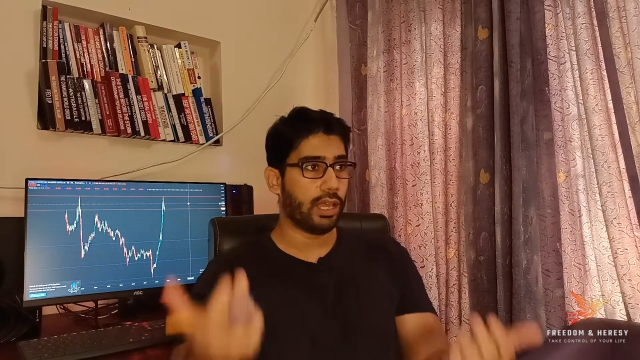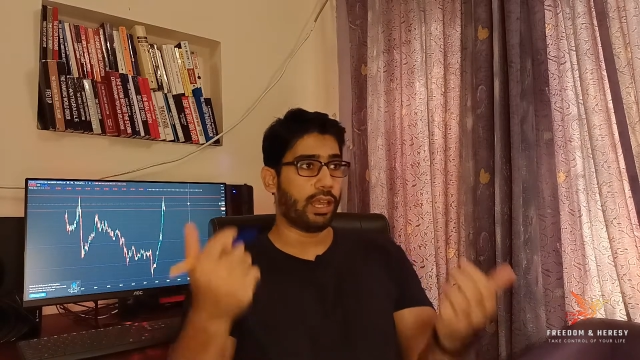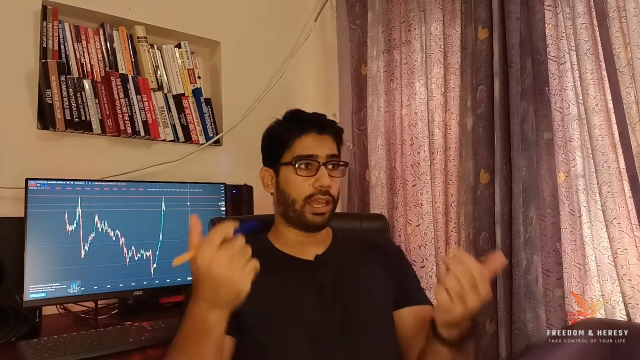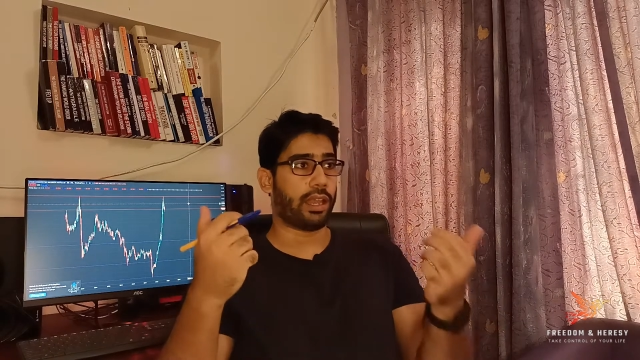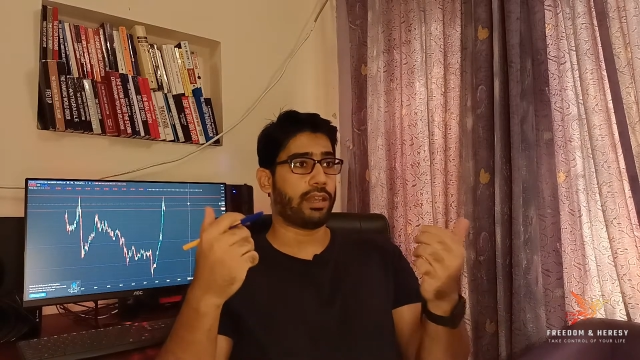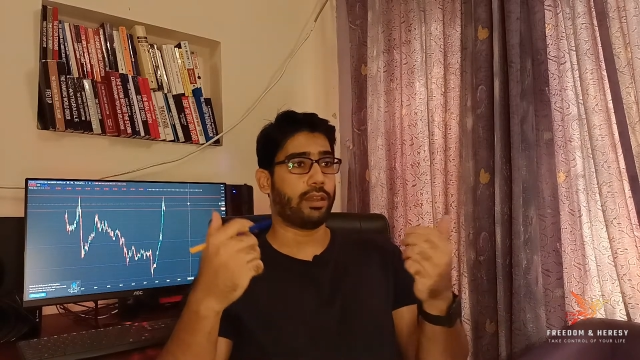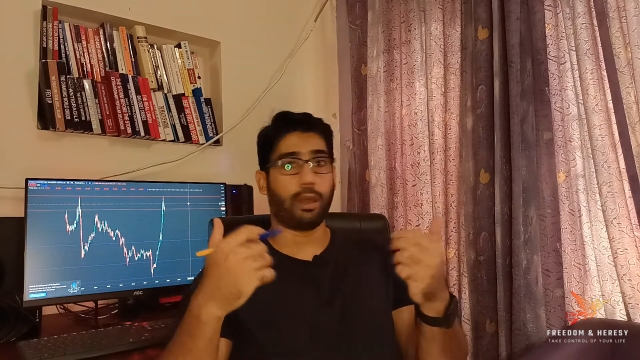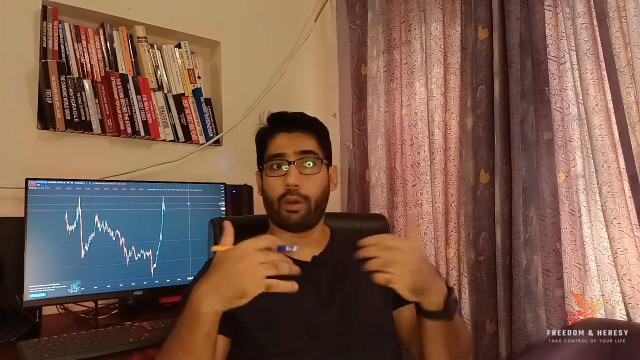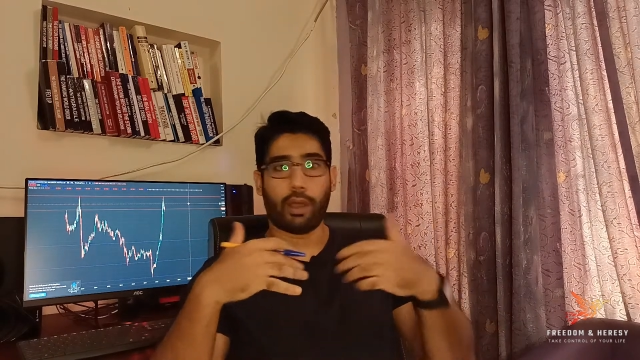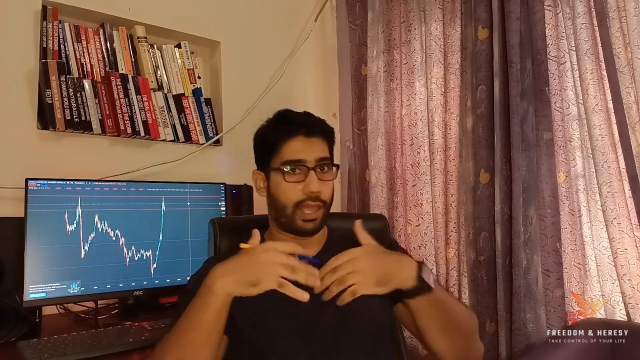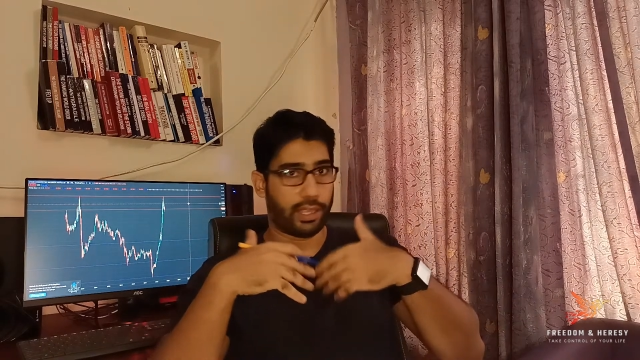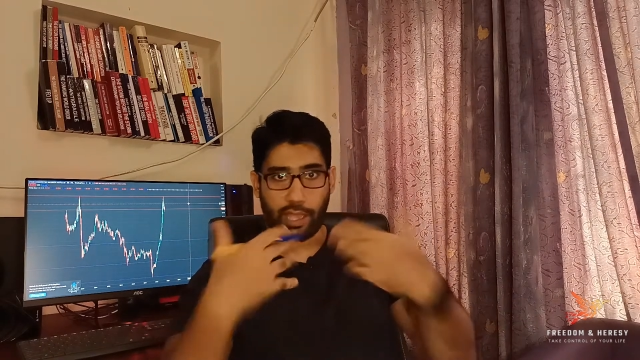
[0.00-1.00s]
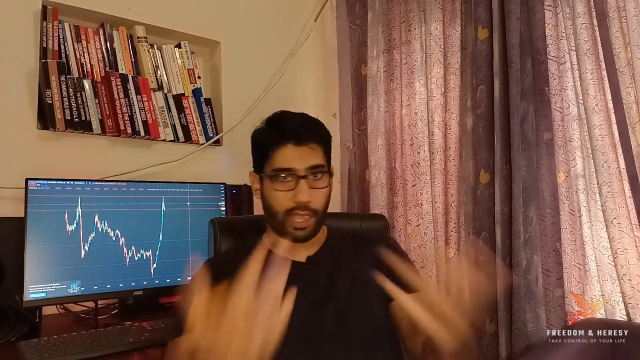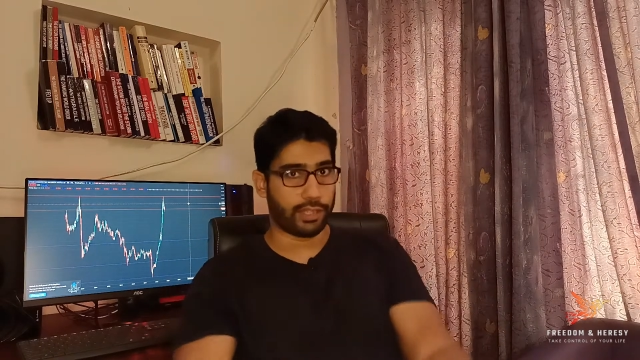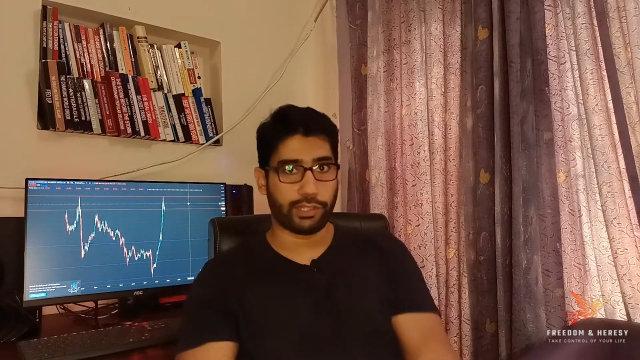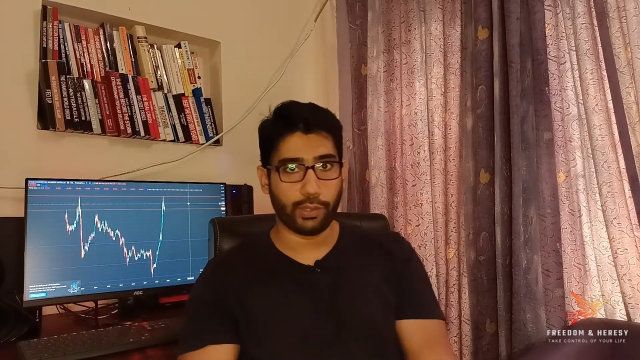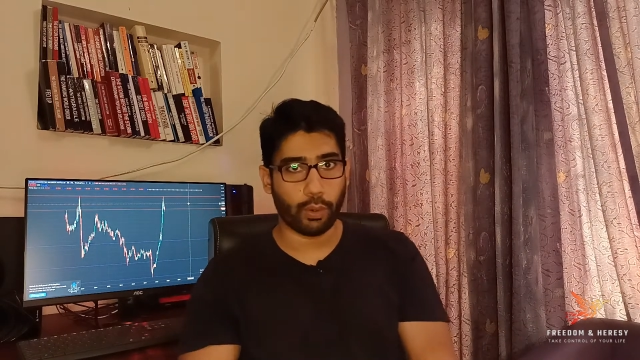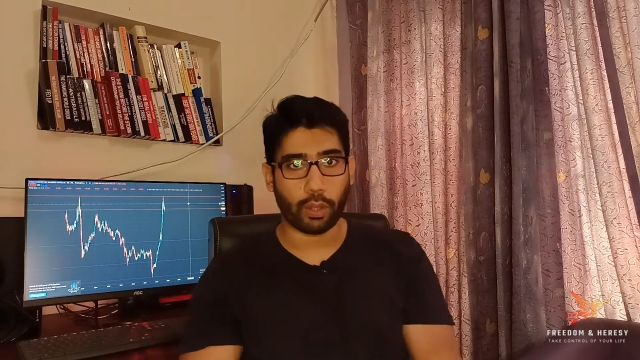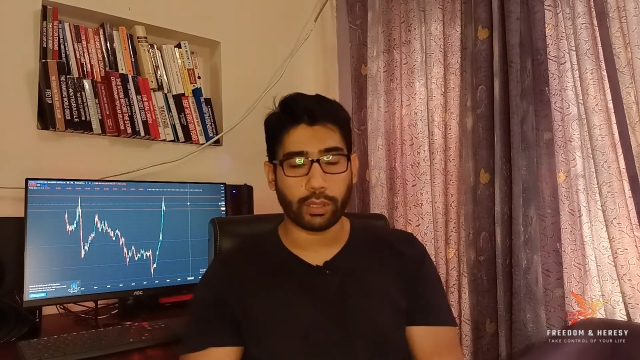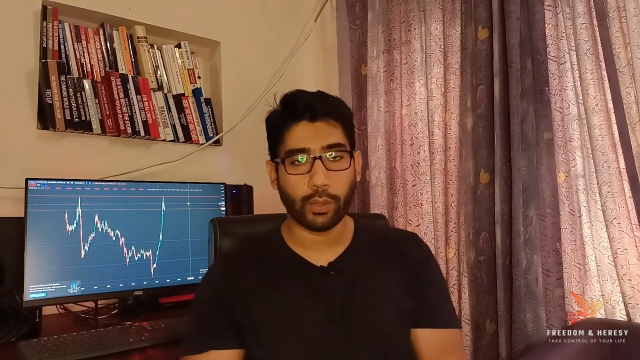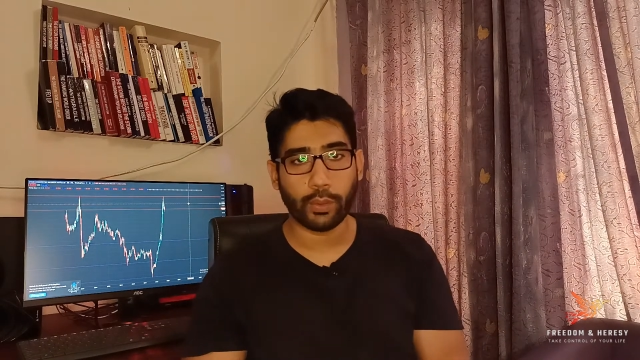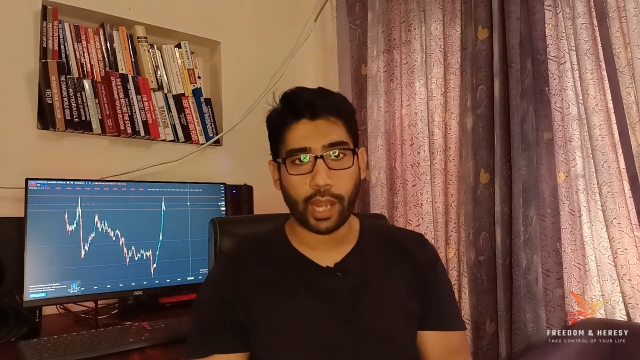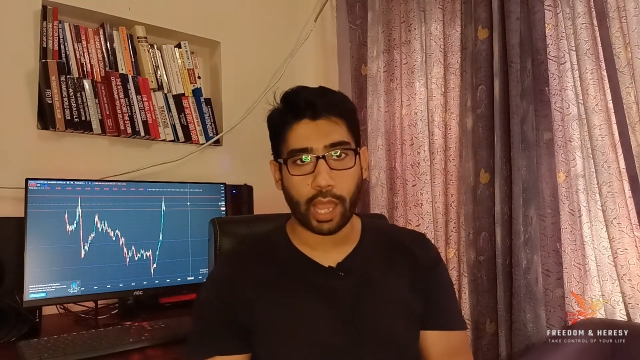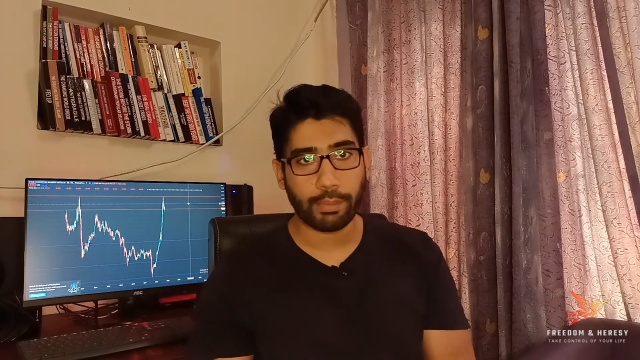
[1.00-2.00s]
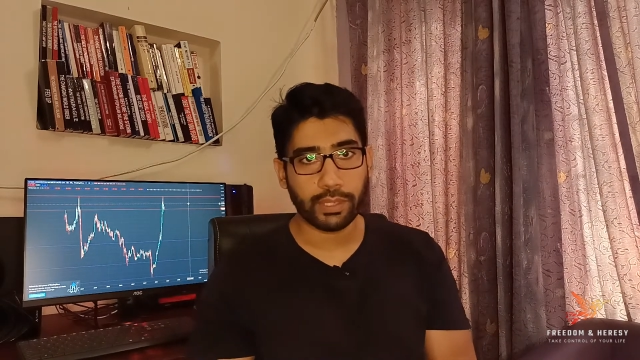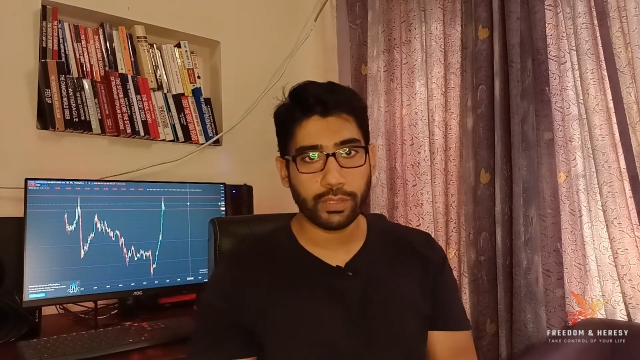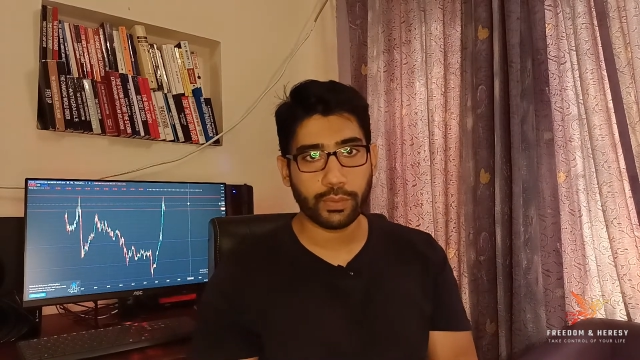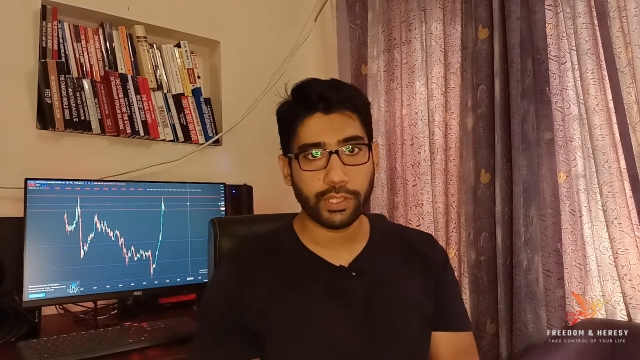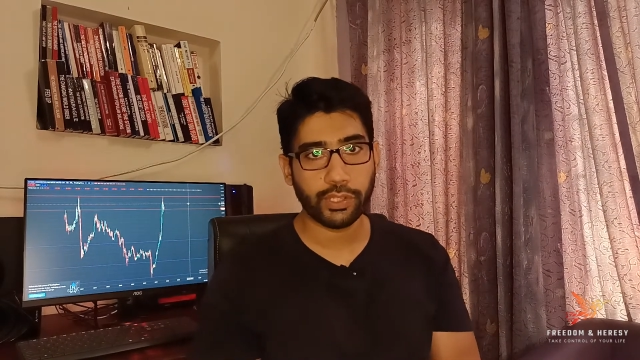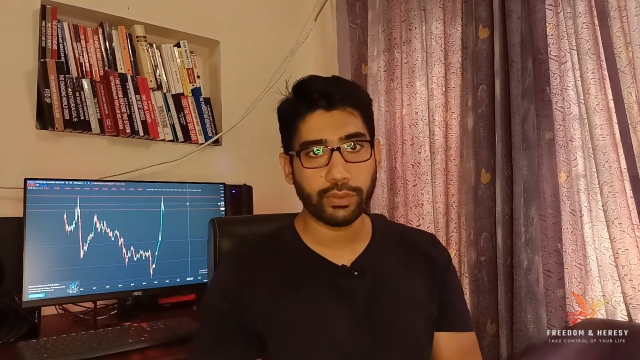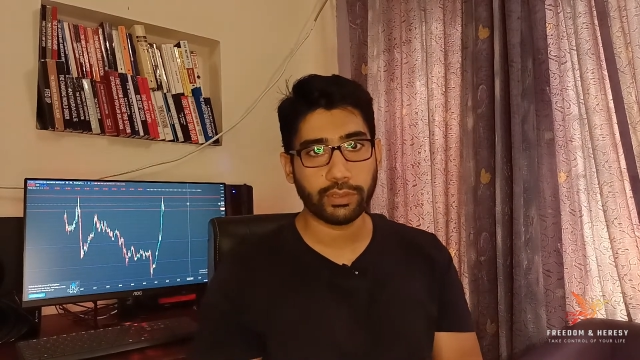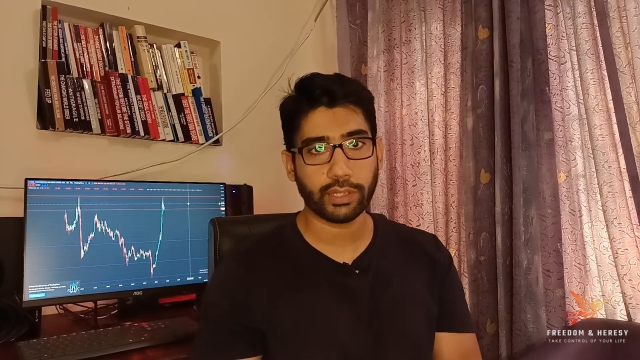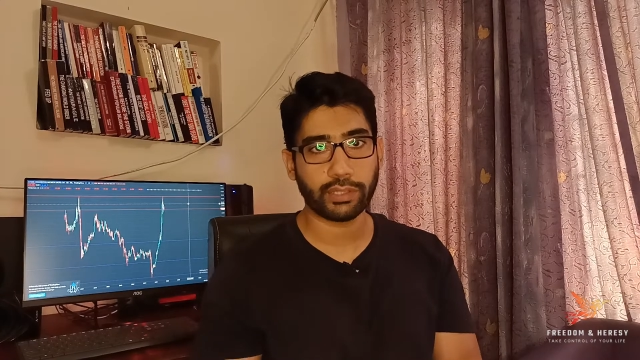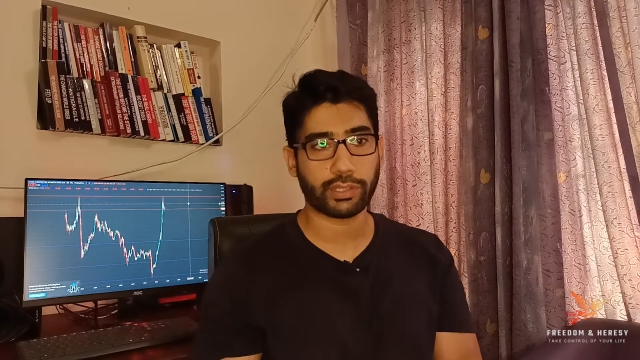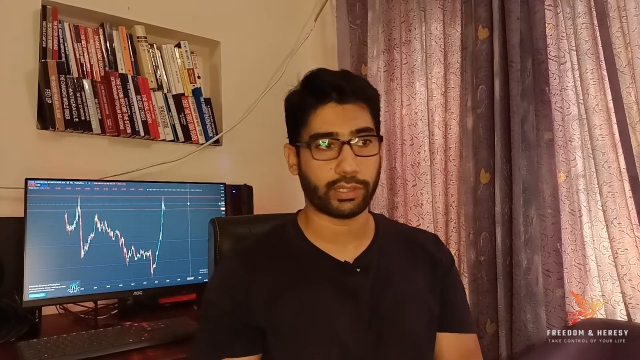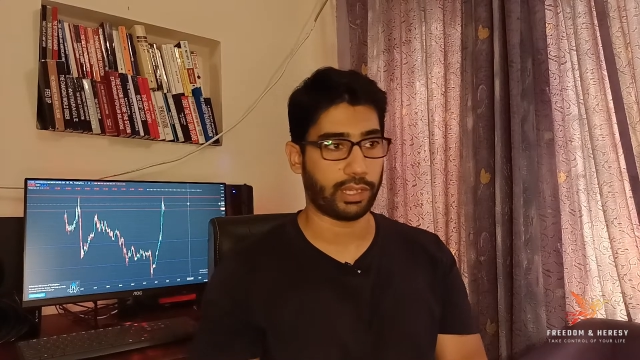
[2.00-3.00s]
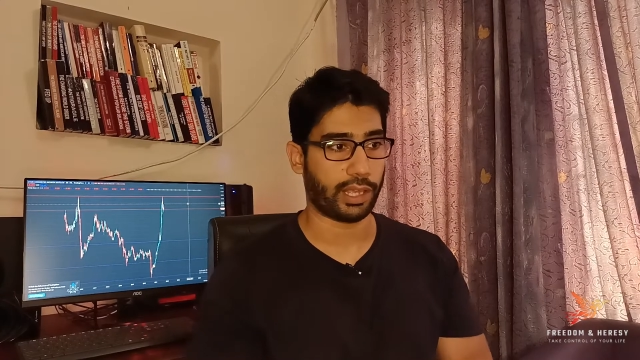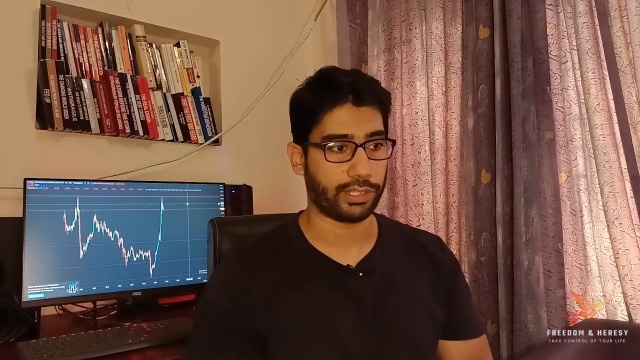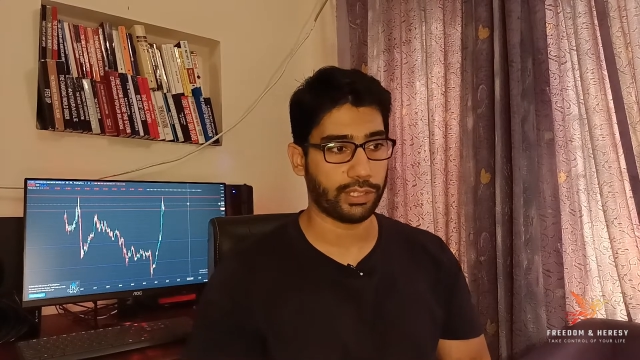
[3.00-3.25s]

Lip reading: And as you all know what happens when you industrialize,